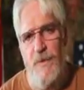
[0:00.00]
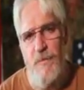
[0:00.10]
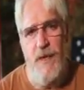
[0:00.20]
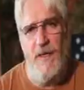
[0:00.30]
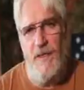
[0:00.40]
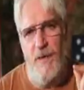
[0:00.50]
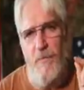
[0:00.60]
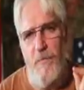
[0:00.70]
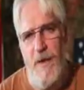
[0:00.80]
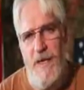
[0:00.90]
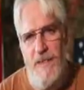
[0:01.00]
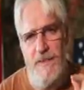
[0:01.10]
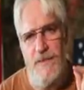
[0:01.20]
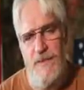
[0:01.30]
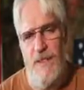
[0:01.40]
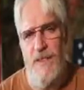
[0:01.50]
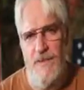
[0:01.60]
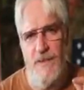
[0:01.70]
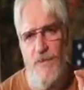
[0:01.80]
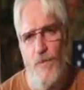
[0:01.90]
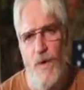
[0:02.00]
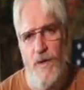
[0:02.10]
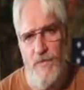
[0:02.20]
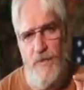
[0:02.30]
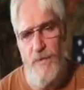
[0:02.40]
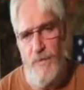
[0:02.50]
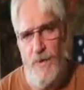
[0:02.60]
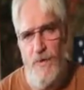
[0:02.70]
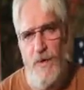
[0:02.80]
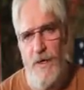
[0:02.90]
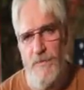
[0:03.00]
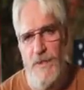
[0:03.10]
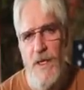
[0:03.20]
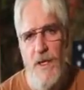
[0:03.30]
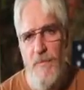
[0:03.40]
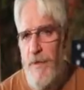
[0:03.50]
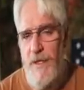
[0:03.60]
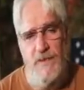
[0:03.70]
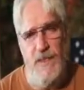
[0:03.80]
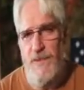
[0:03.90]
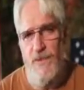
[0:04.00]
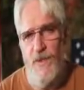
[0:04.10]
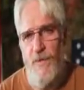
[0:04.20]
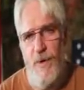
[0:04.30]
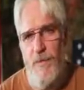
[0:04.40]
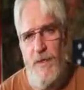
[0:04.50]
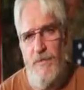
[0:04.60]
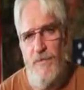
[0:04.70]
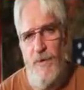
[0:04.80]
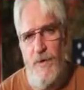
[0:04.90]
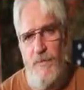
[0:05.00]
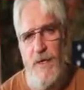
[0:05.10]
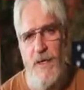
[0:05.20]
but making them means-tested welfare programs, because that's the only way we can afford them.